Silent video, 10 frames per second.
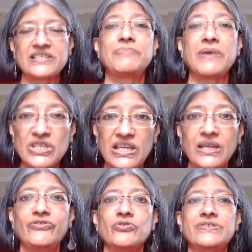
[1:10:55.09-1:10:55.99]

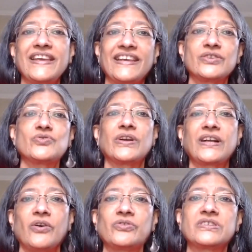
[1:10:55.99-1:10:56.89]
especially if you take into
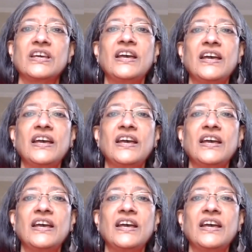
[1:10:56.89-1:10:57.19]
account